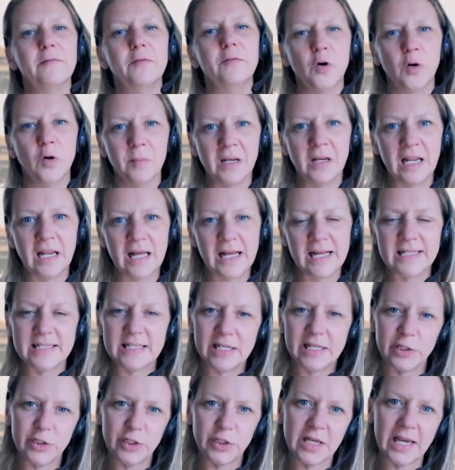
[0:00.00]

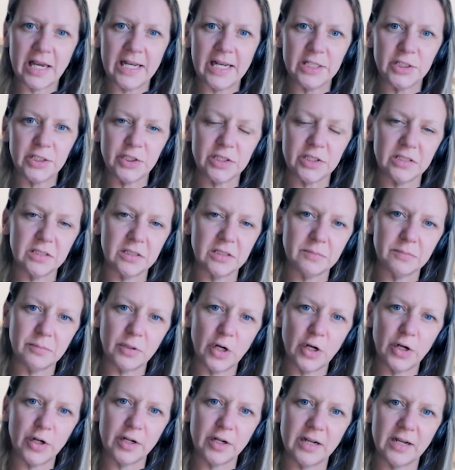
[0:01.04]
formalised education
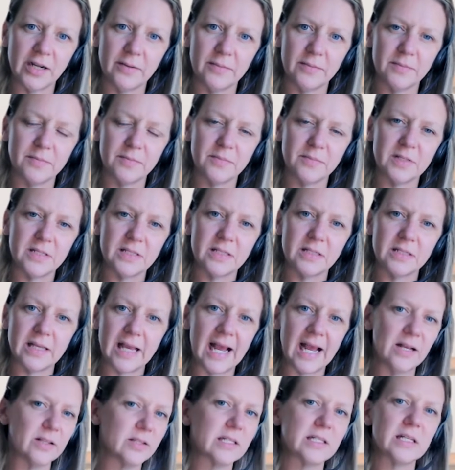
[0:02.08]
programs
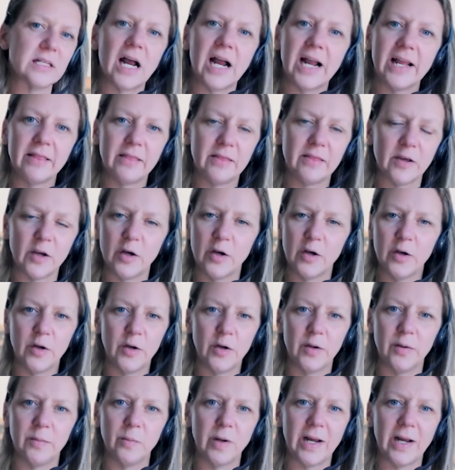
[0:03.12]
outside the home?